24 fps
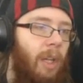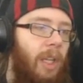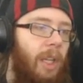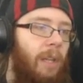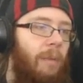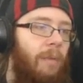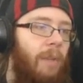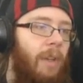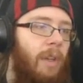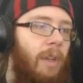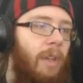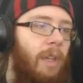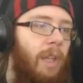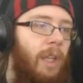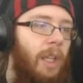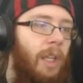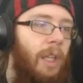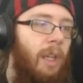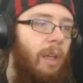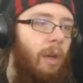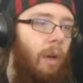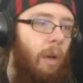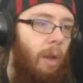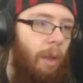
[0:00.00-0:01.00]
even
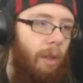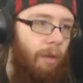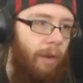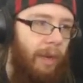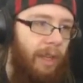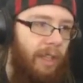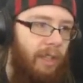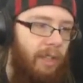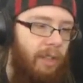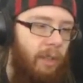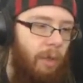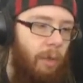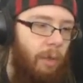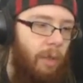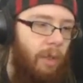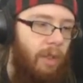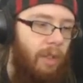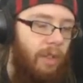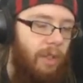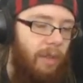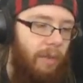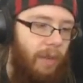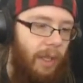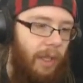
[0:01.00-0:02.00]
need all the redstone and
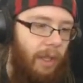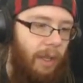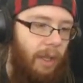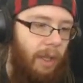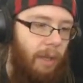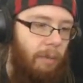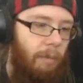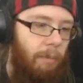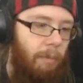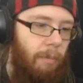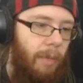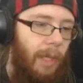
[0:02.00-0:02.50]
stuff like that.